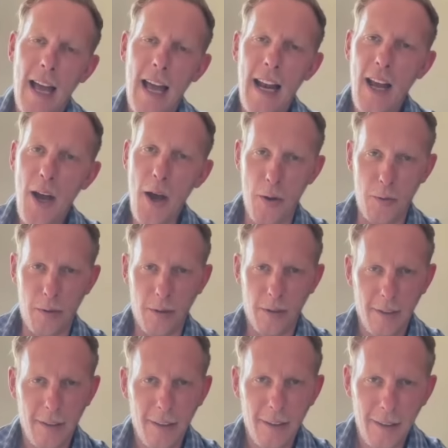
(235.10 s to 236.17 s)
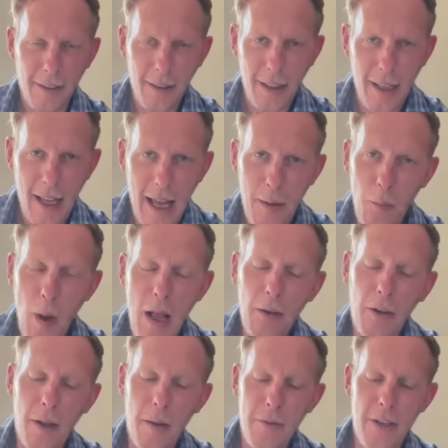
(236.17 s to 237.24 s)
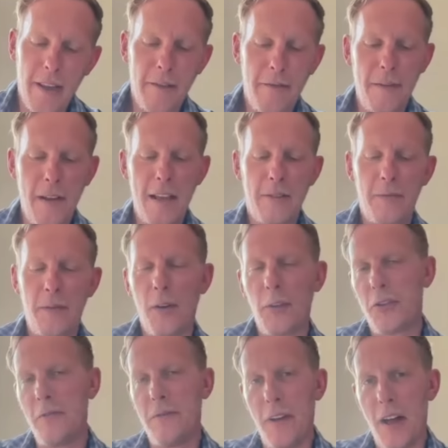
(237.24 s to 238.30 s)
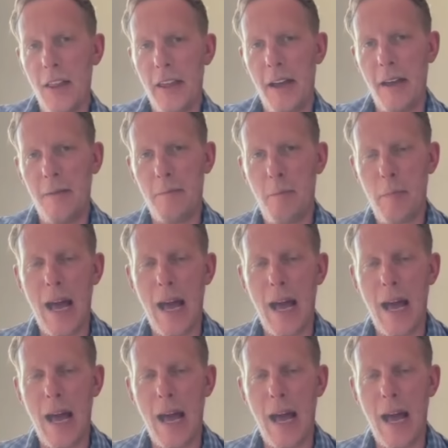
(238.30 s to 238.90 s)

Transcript: Hello, and welcome to the first Fox and Father